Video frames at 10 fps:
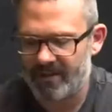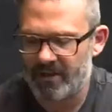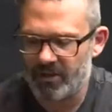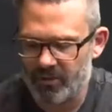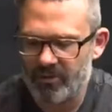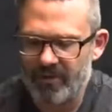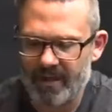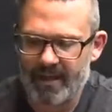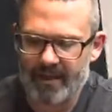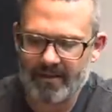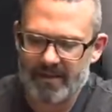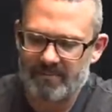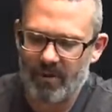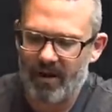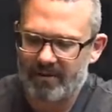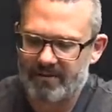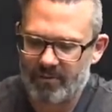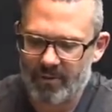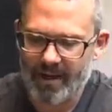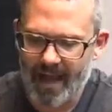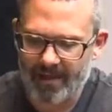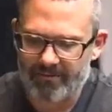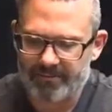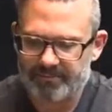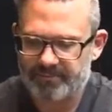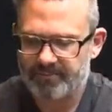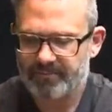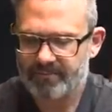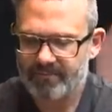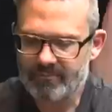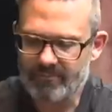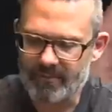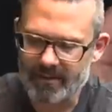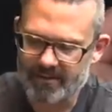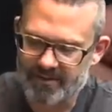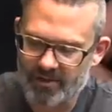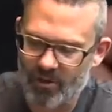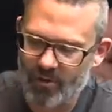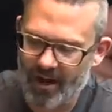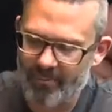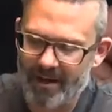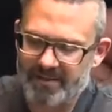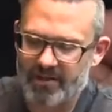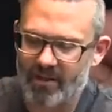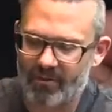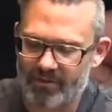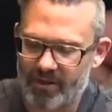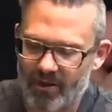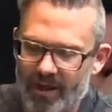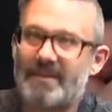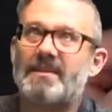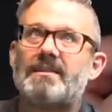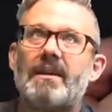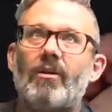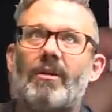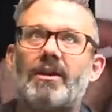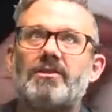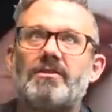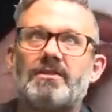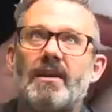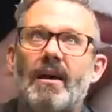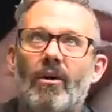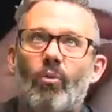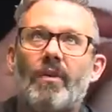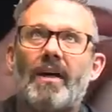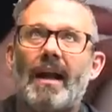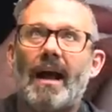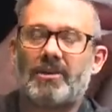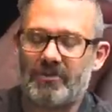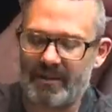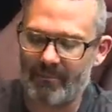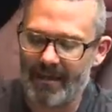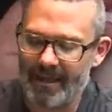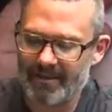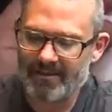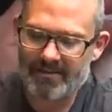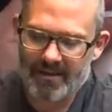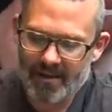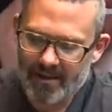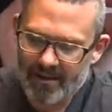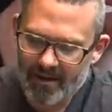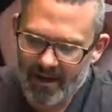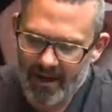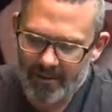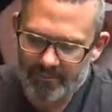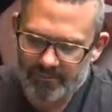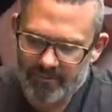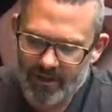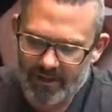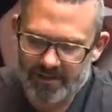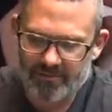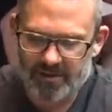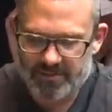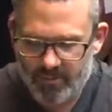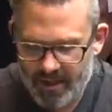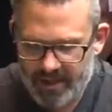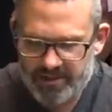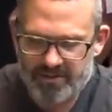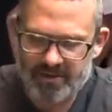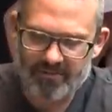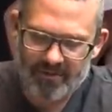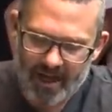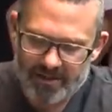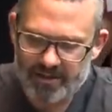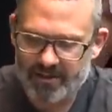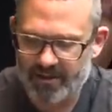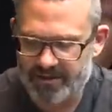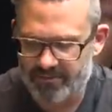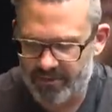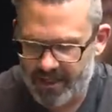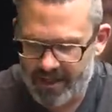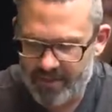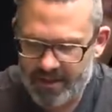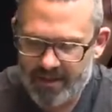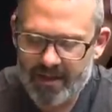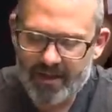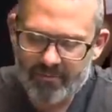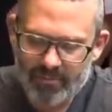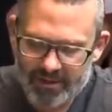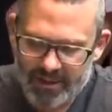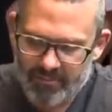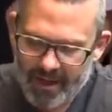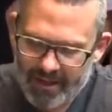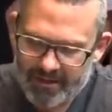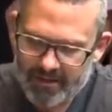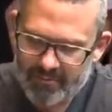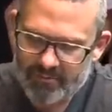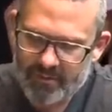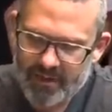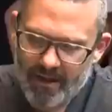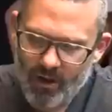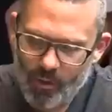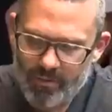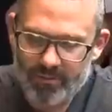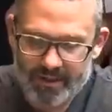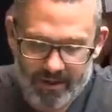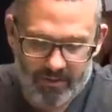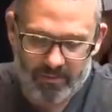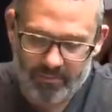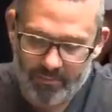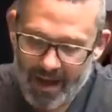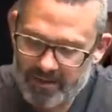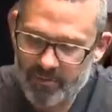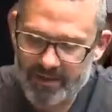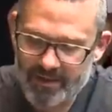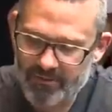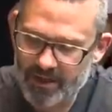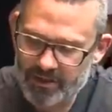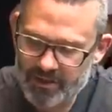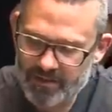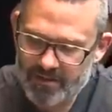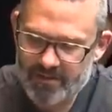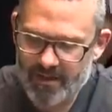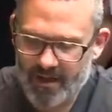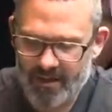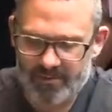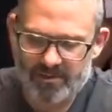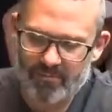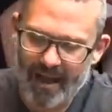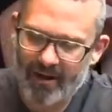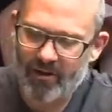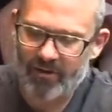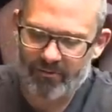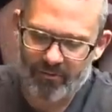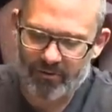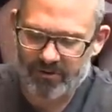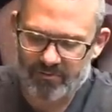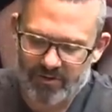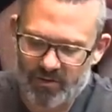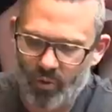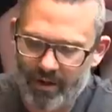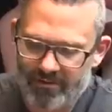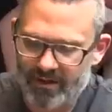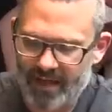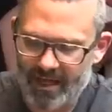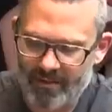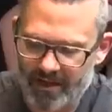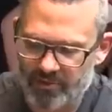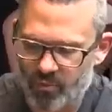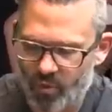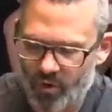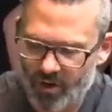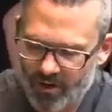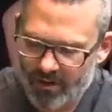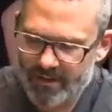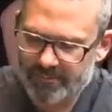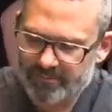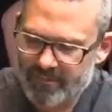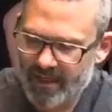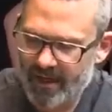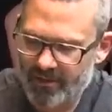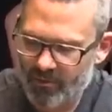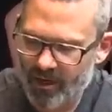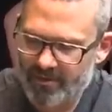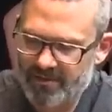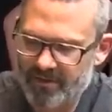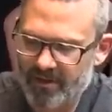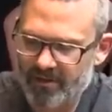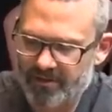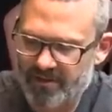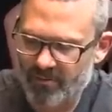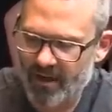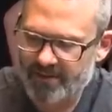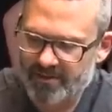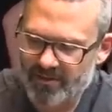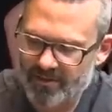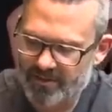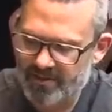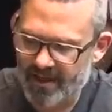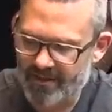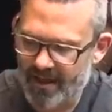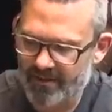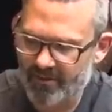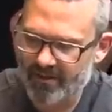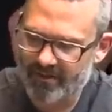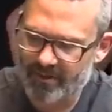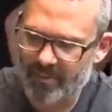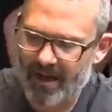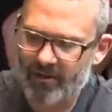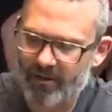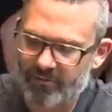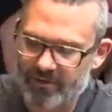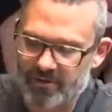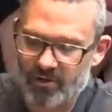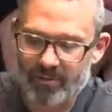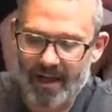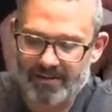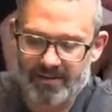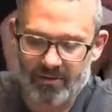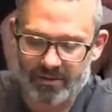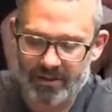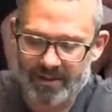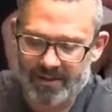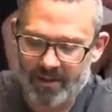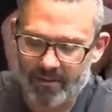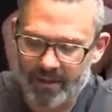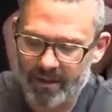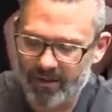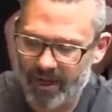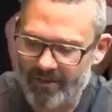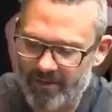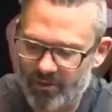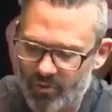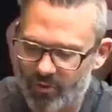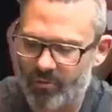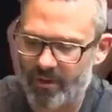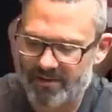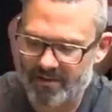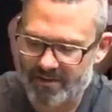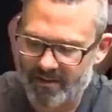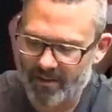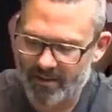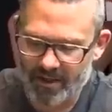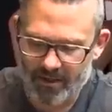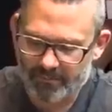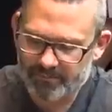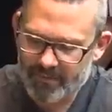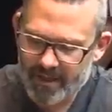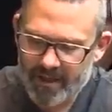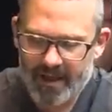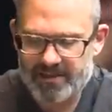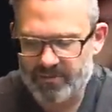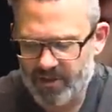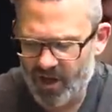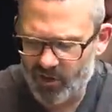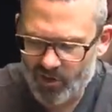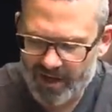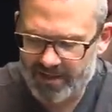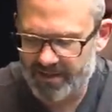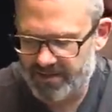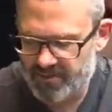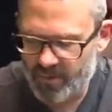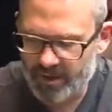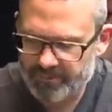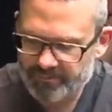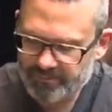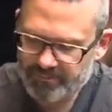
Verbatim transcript: the new thing in this box. So what do we have? So a basic overview, collecting Citadel miniatures, what that actually means, um, collecting for display, choosing a faction, collecting for gaming, building and painting them, open play narrative and match play definitions, uh, some background for the story of the game and Age of War, uh, the Realm Spheres, the Monsters, and then the background for the Stormcast Eternal units that come in here, and the Kruleboyz units that come in here, and some color ideas as well.